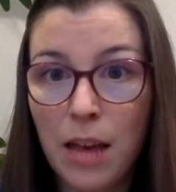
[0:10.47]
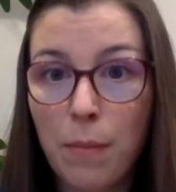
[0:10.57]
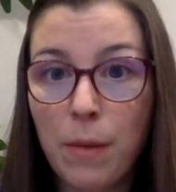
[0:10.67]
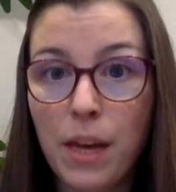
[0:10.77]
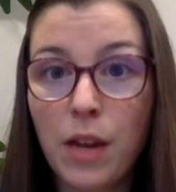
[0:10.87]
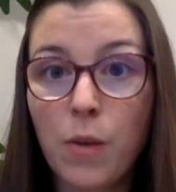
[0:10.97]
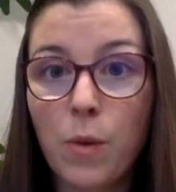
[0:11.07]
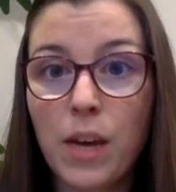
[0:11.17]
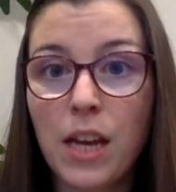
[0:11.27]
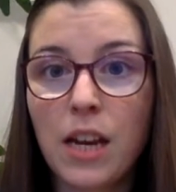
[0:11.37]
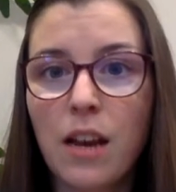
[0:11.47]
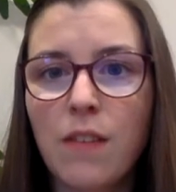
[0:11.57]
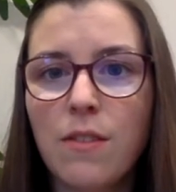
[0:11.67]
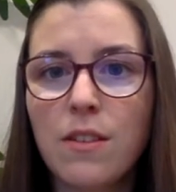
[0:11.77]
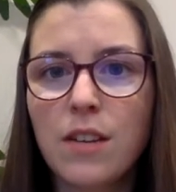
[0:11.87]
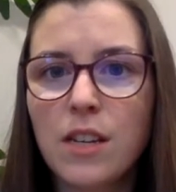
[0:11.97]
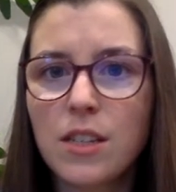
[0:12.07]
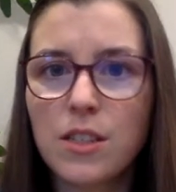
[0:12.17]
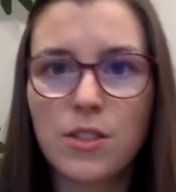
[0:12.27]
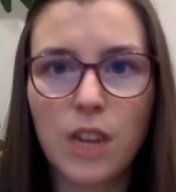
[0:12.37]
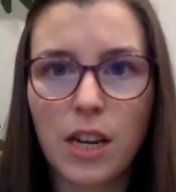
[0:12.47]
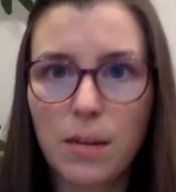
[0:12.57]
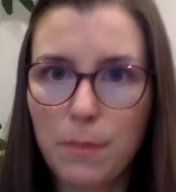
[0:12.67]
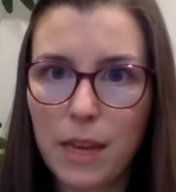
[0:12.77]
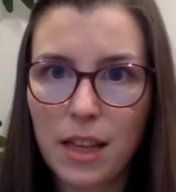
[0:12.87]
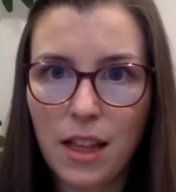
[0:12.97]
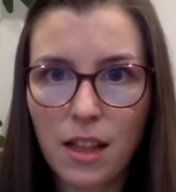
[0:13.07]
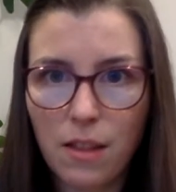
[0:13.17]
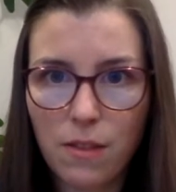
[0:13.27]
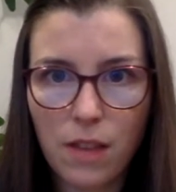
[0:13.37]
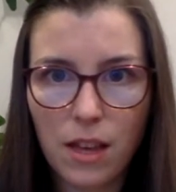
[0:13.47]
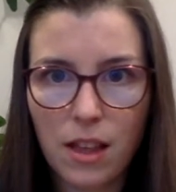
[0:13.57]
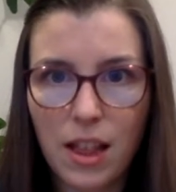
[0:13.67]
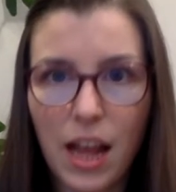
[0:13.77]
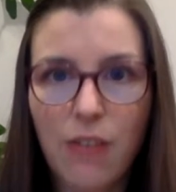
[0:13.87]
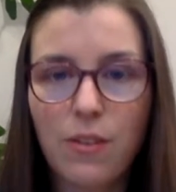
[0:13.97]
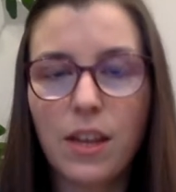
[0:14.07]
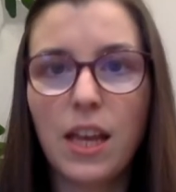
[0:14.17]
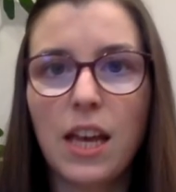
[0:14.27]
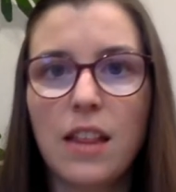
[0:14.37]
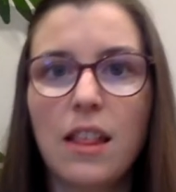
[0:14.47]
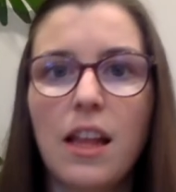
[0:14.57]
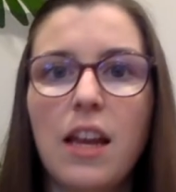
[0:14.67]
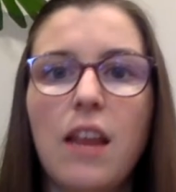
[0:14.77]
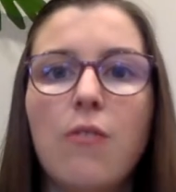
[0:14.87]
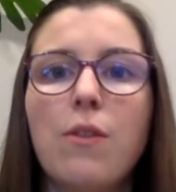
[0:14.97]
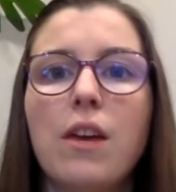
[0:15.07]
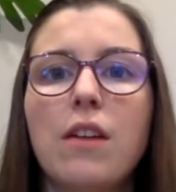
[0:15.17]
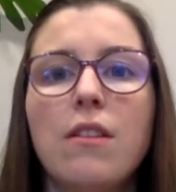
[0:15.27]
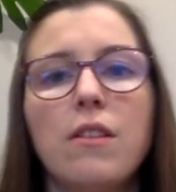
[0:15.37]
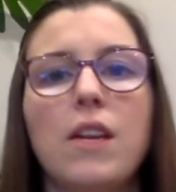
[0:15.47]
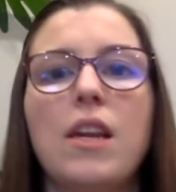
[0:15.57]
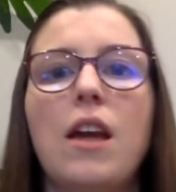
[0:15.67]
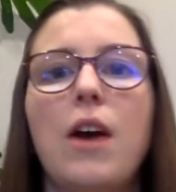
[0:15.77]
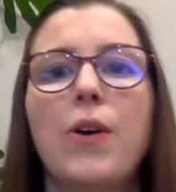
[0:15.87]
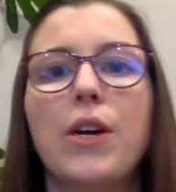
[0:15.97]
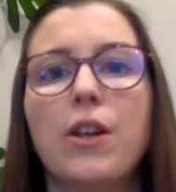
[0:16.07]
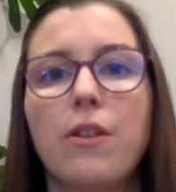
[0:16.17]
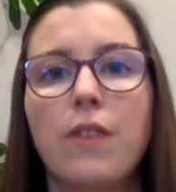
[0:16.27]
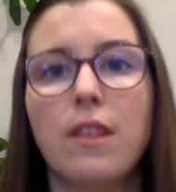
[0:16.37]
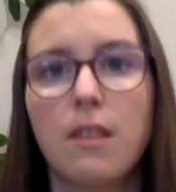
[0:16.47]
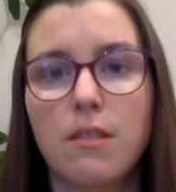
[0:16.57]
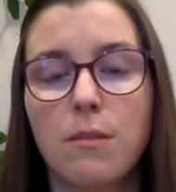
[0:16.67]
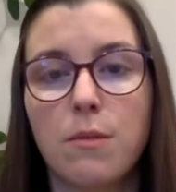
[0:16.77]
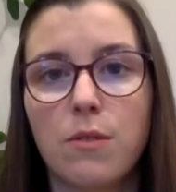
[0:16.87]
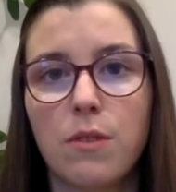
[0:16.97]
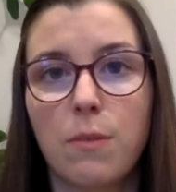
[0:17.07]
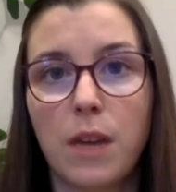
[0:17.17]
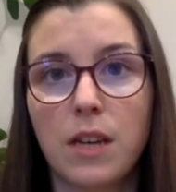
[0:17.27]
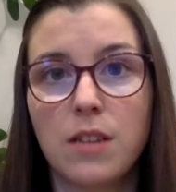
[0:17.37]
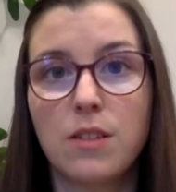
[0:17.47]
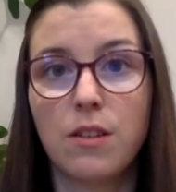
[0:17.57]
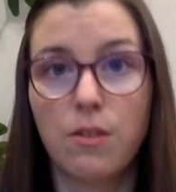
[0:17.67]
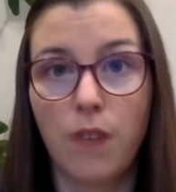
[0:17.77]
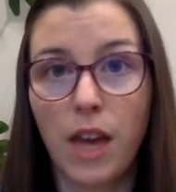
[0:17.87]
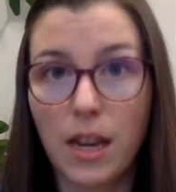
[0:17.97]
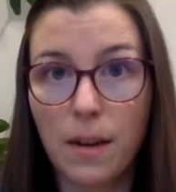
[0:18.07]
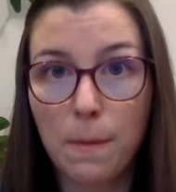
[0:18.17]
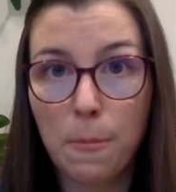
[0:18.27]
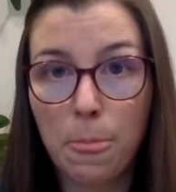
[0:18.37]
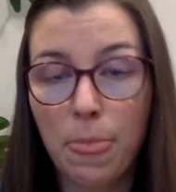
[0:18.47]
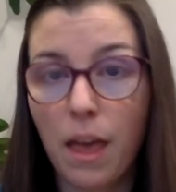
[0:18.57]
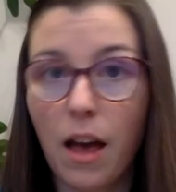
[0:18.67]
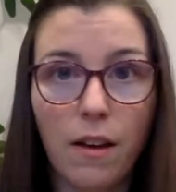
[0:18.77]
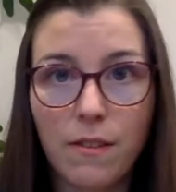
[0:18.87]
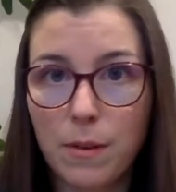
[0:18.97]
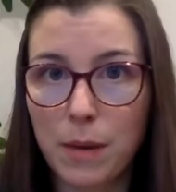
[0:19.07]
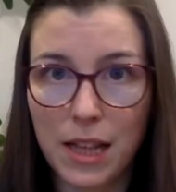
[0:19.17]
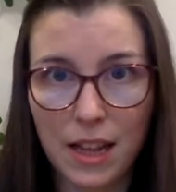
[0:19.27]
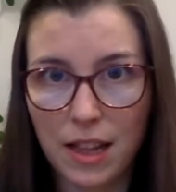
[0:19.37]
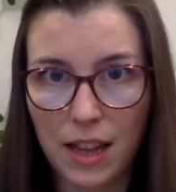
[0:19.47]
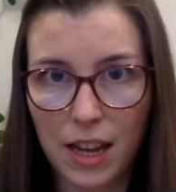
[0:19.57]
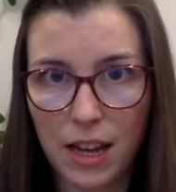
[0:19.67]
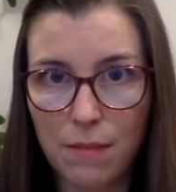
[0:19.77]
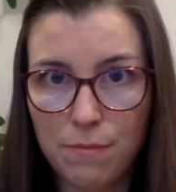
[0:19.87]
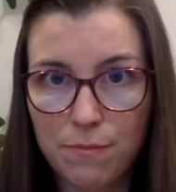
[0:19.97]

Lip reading: But when I've started to try to make sense of this, I realized that if we understand how our nervous systems respond to threat, all of it makes sense again.